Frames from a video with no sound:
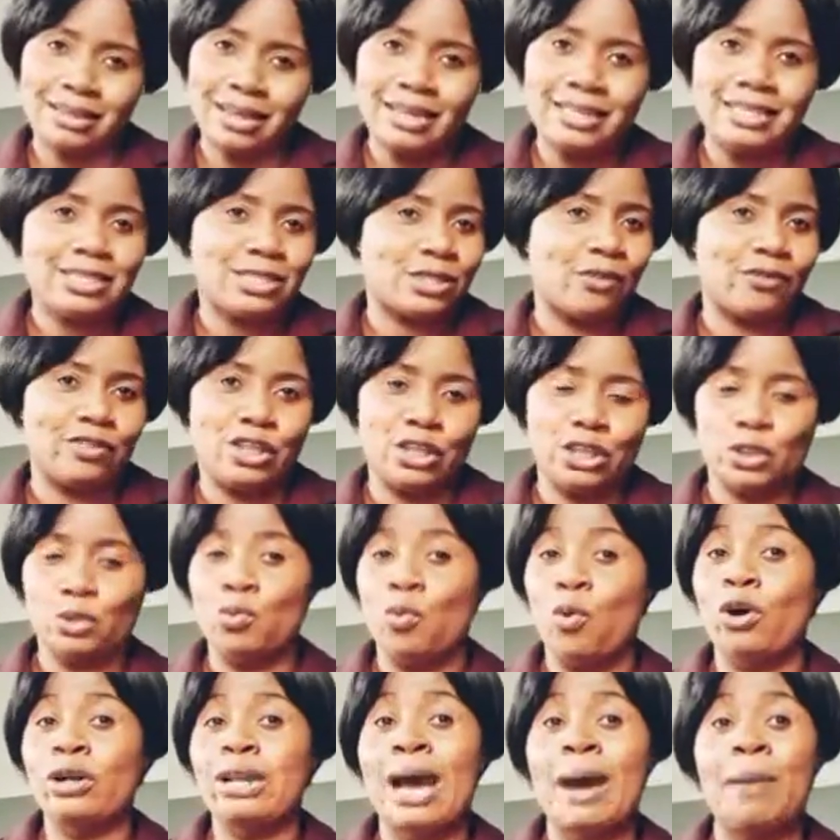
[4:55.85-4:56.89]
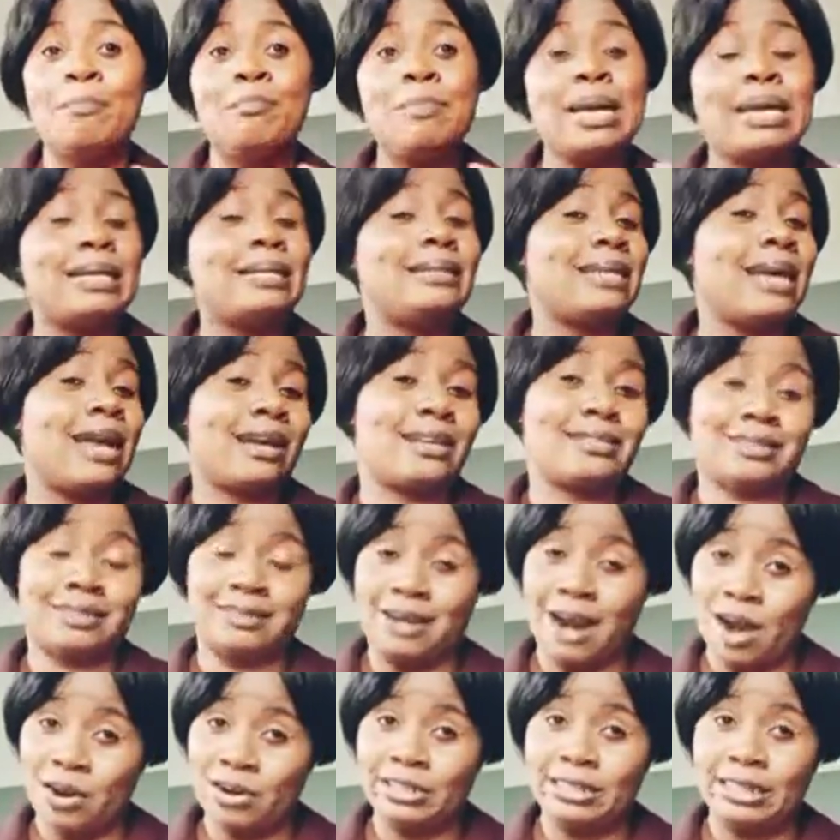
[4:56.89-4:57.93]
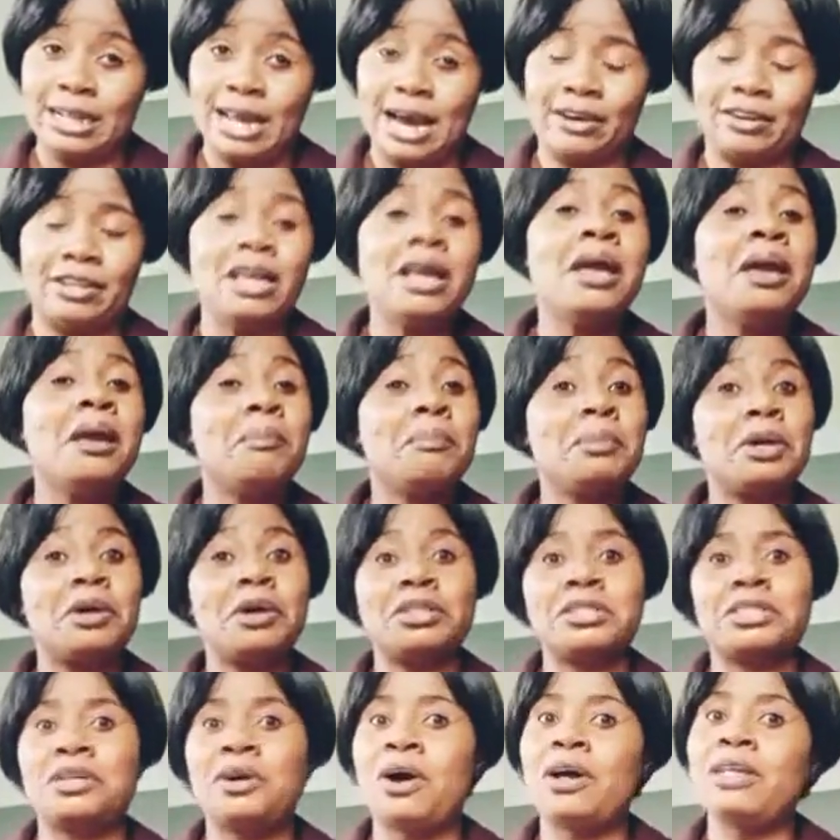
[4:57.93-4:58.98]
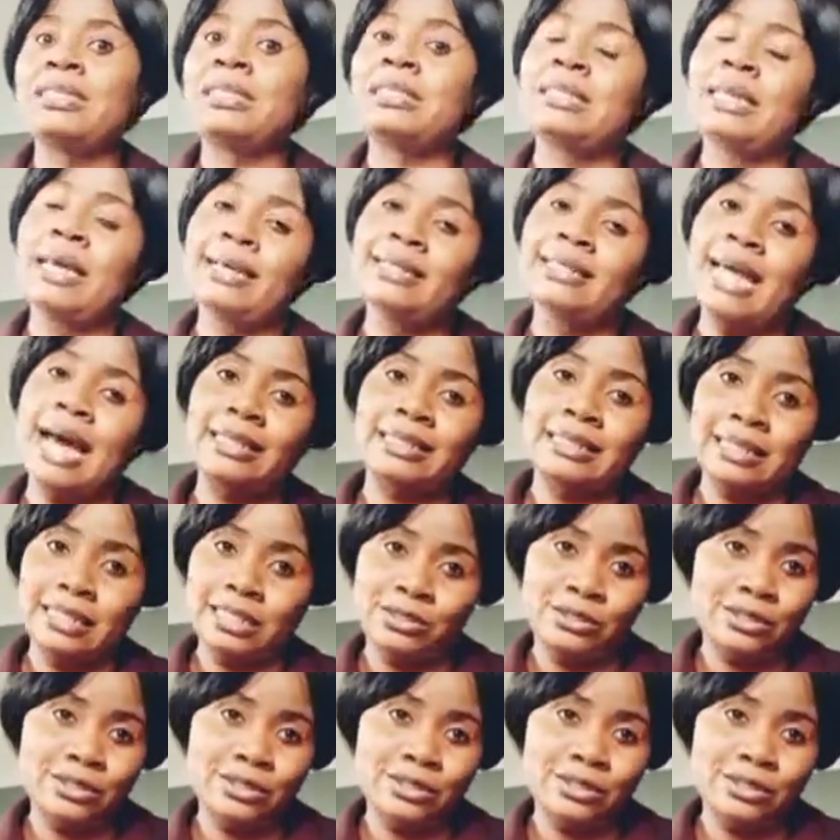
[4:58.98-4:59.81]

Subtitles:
things of this world and make it extraordinary, because God says that he